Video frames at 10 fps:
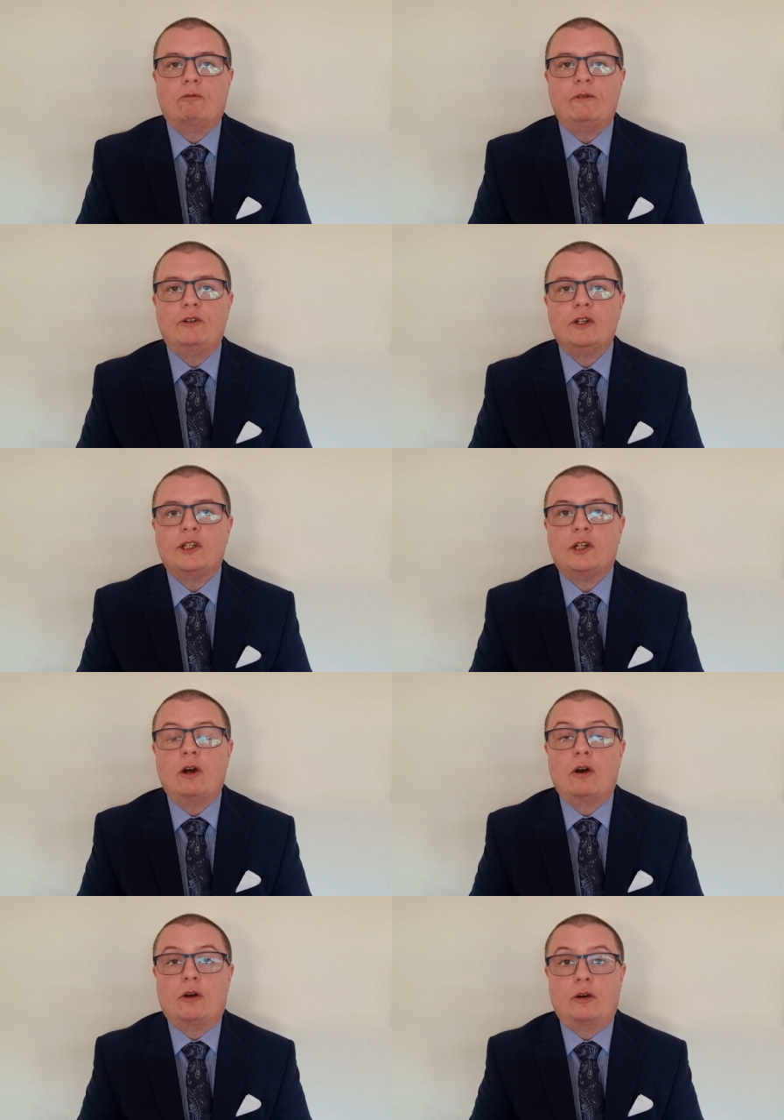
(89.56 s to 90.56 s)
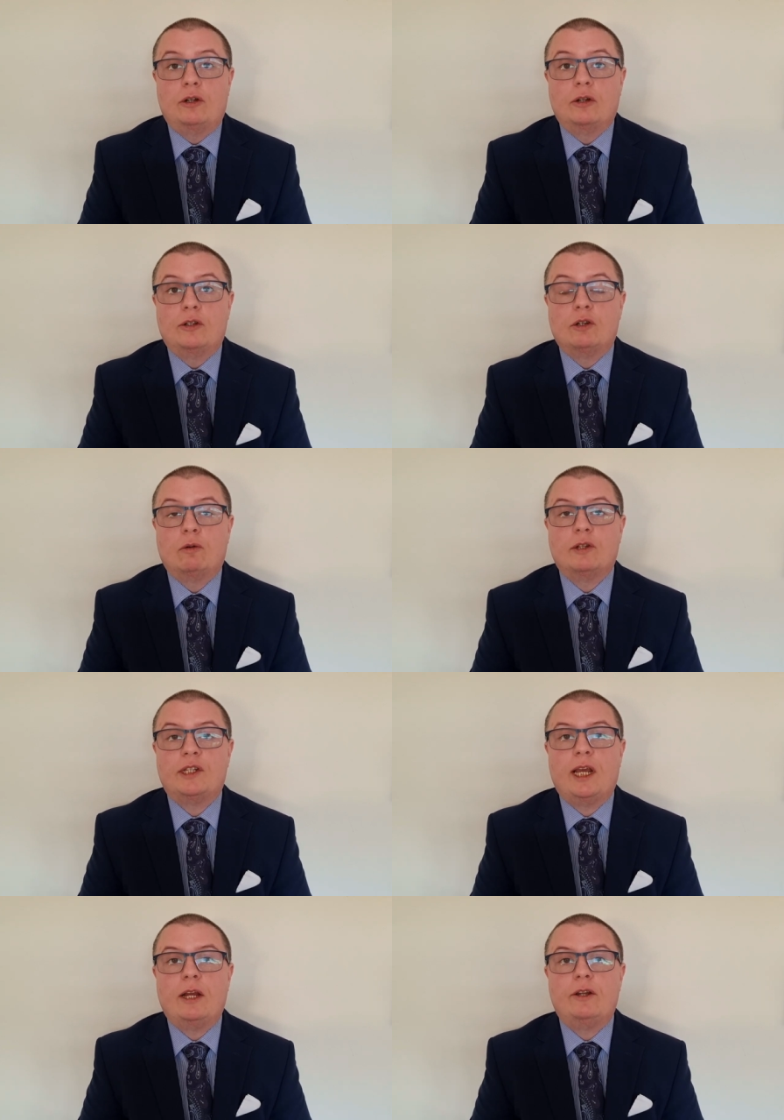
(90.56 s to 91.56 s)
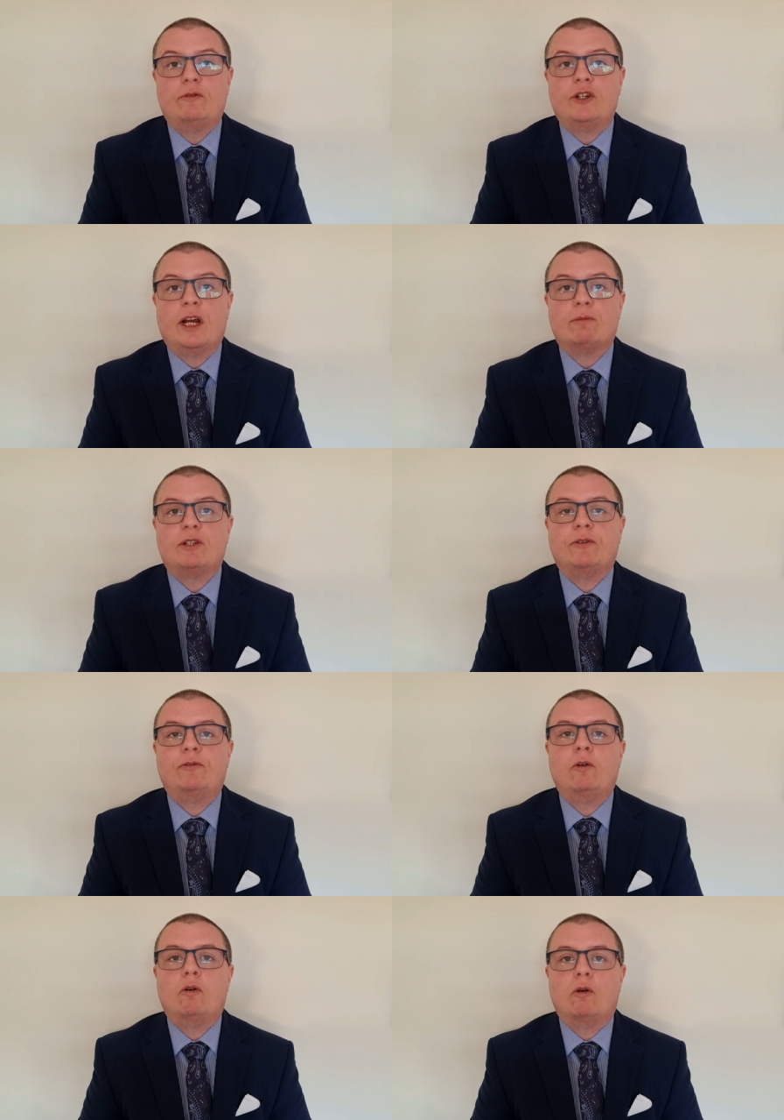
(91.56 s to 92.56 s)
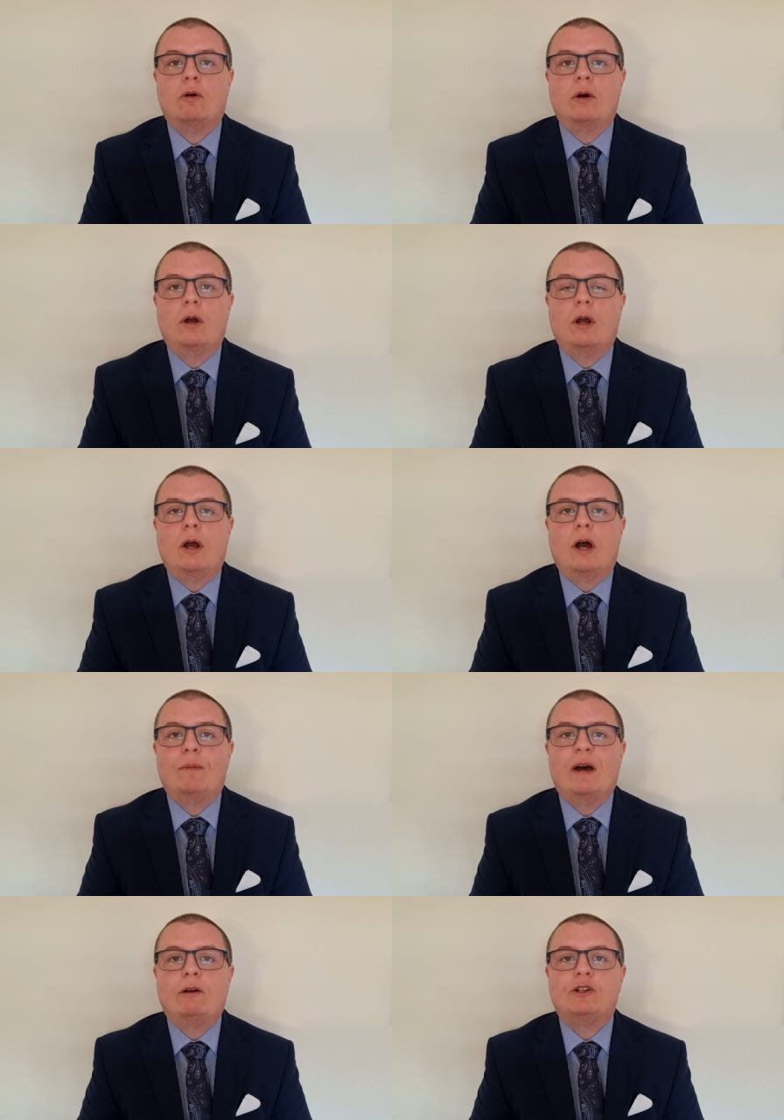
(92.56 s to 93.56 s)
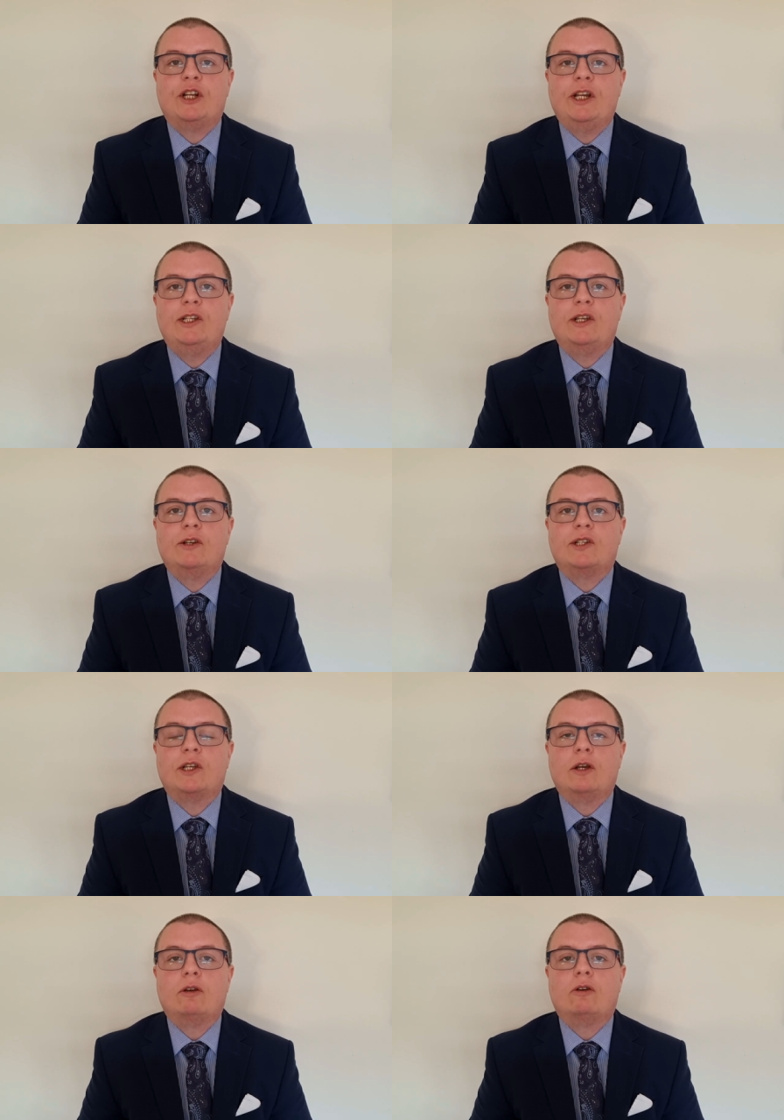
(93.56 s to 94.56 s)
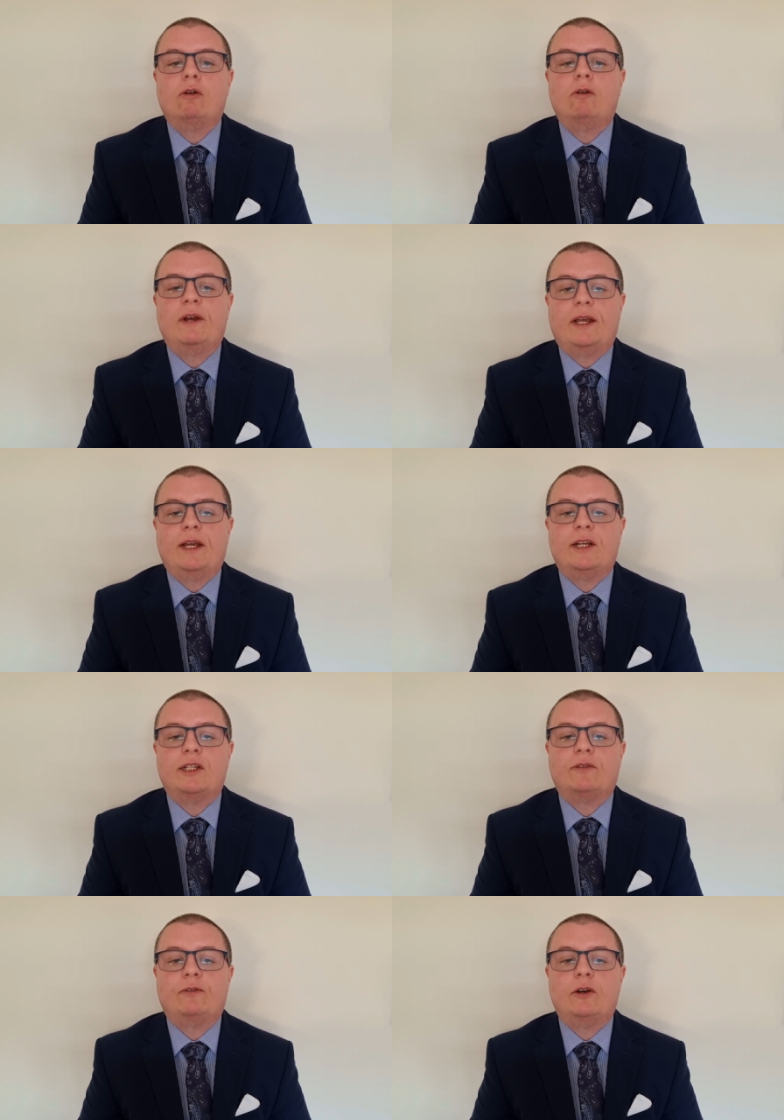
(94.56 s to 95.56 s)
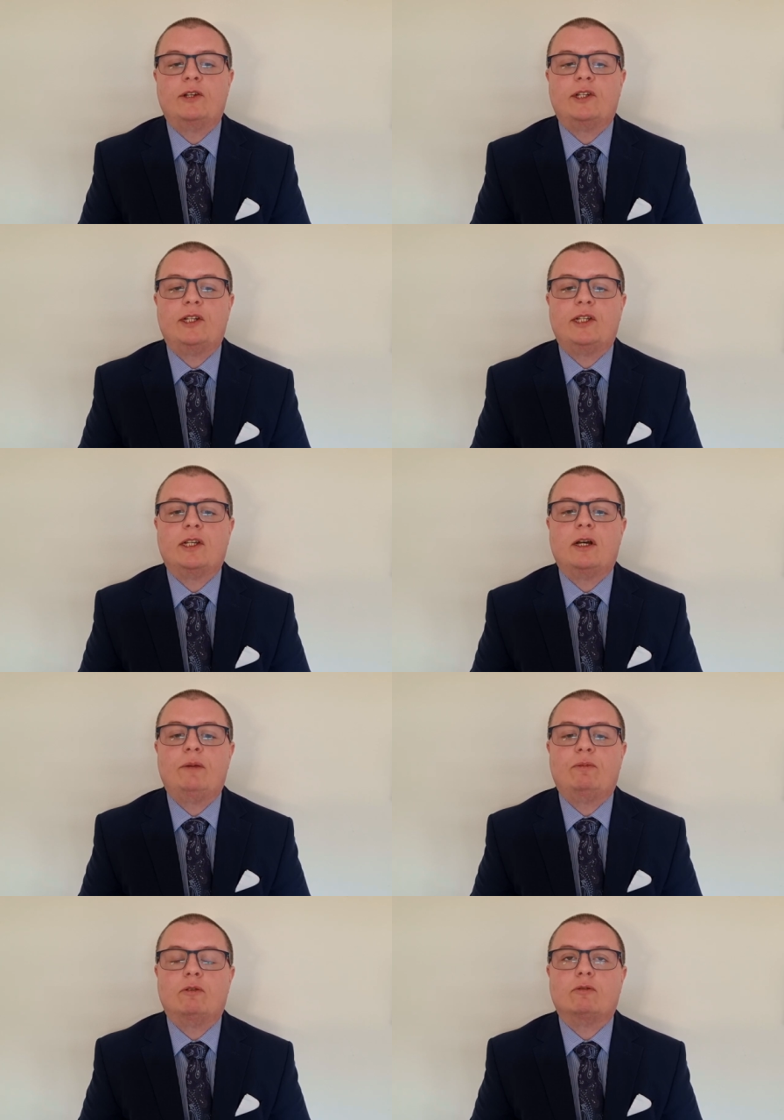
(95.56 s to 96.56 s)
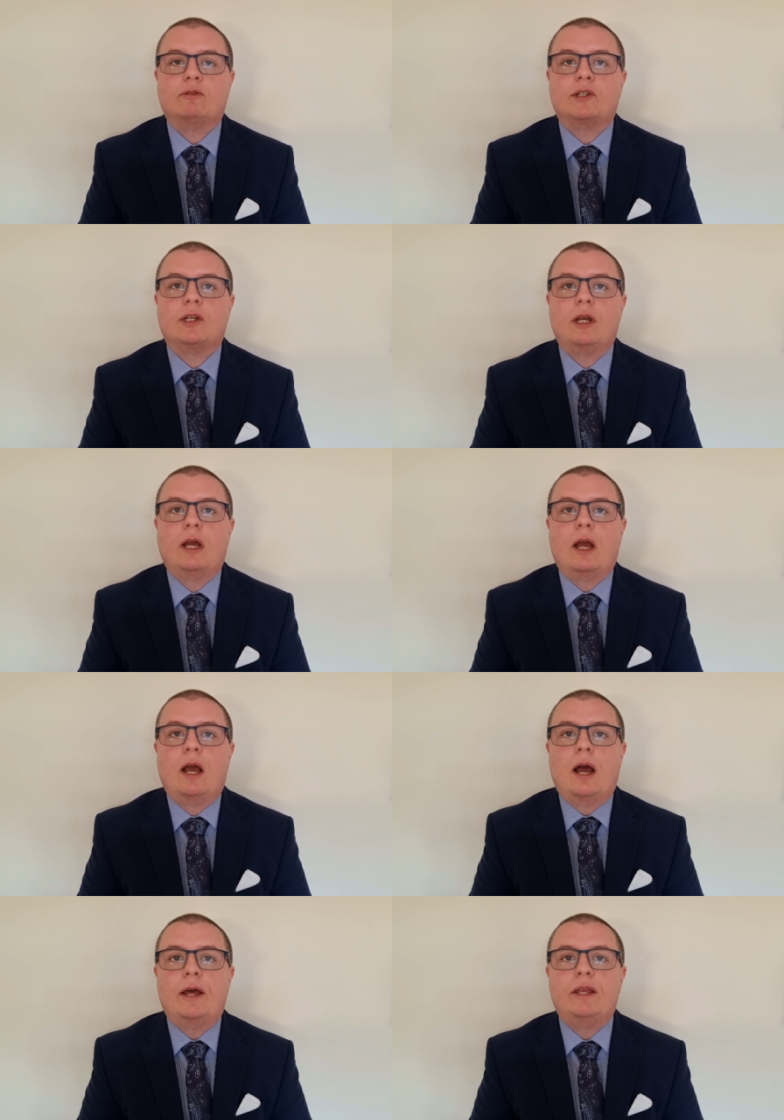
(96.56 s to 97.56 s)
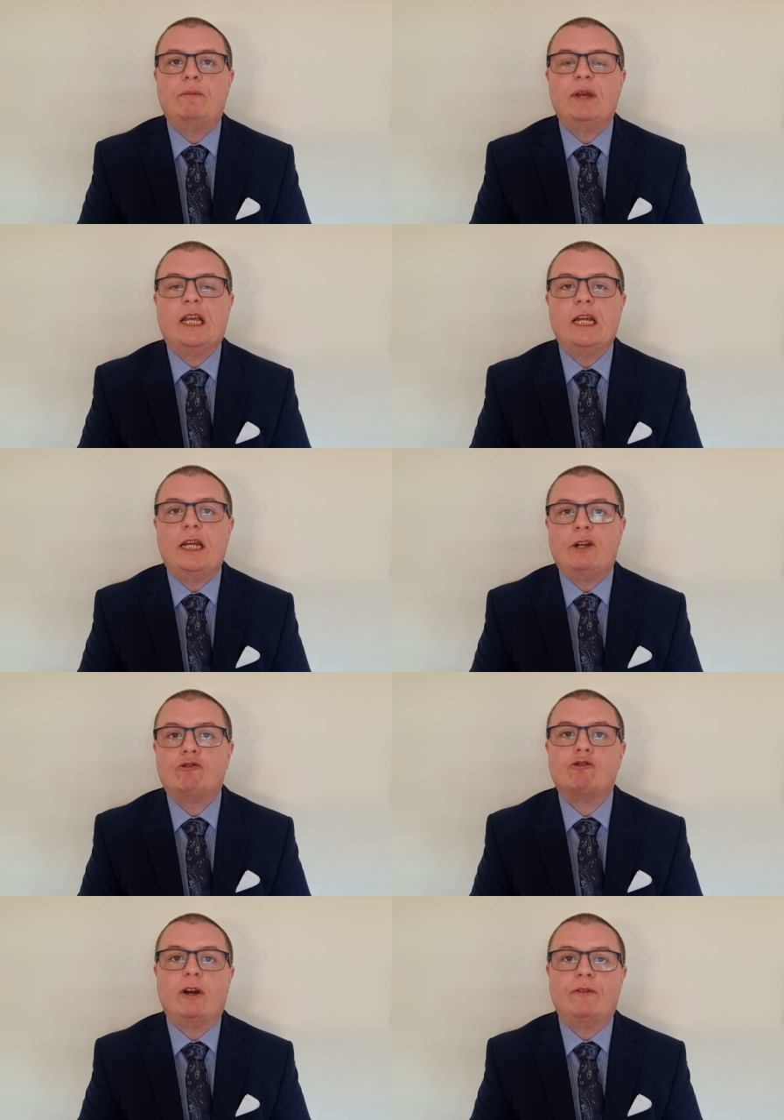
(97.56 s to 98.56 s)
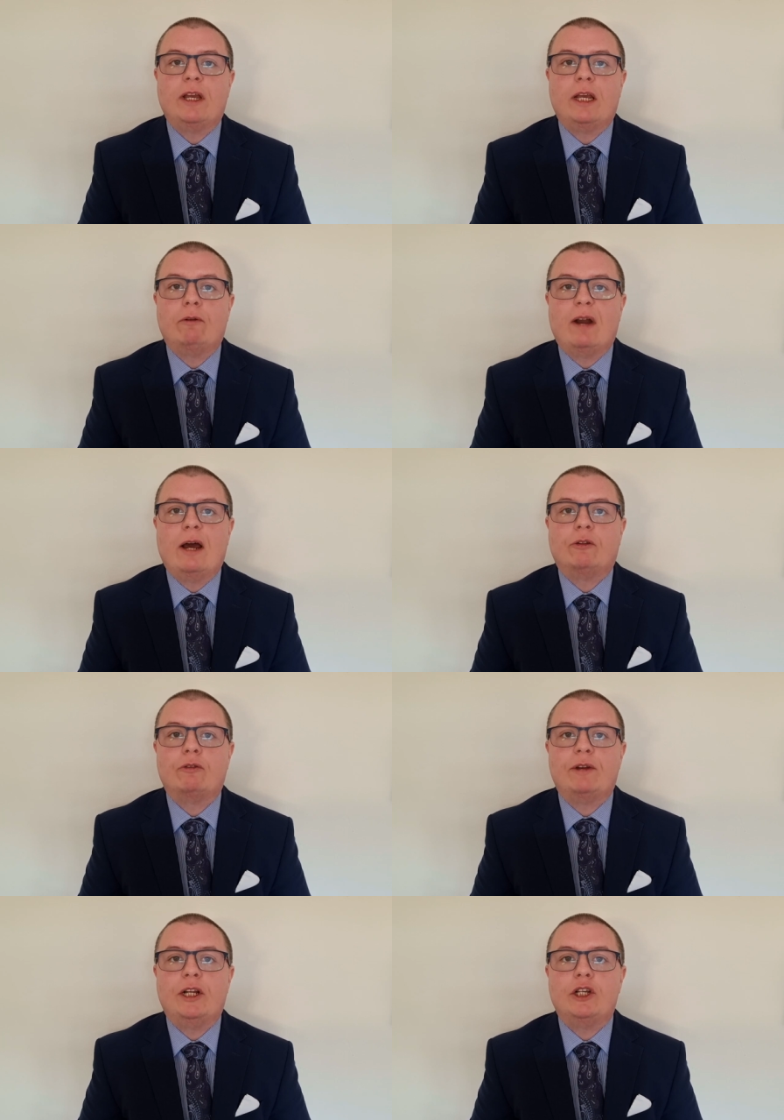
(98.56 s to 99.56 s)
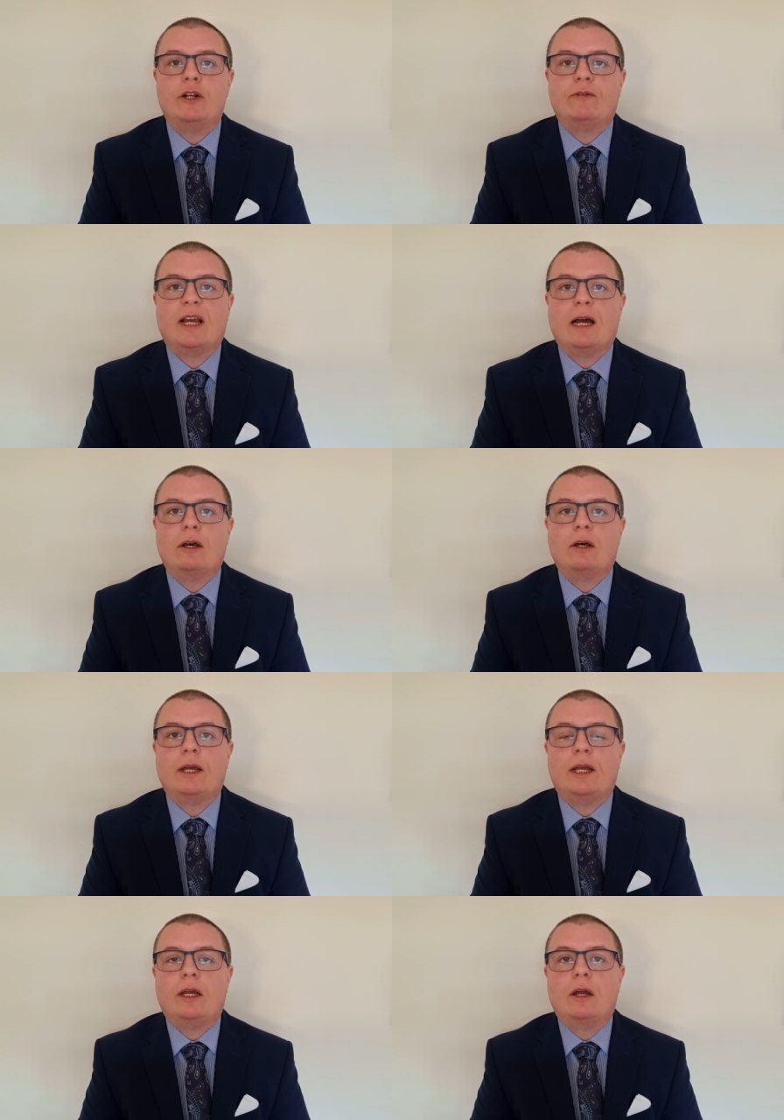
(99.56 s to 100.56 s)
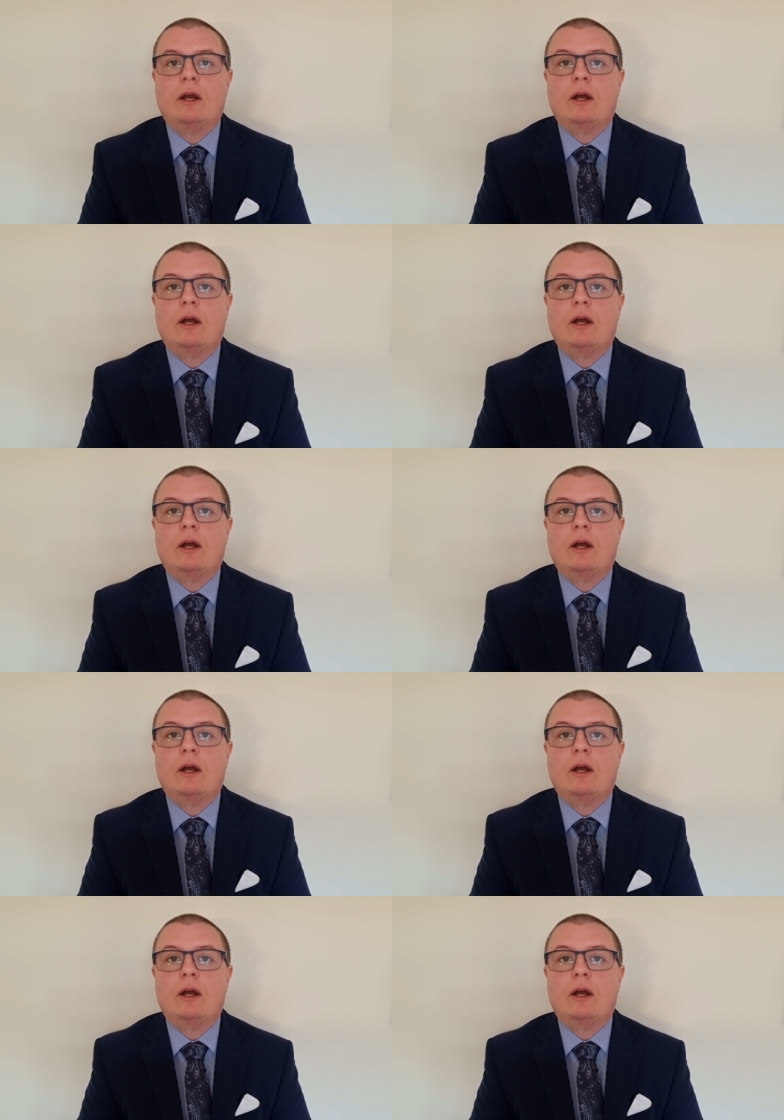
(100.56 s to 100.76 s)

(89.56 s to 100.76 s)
We've just heard, towards the end of chapter 4, about Jesus calling his first disciples, and then beginning travelling around the region of Galilee,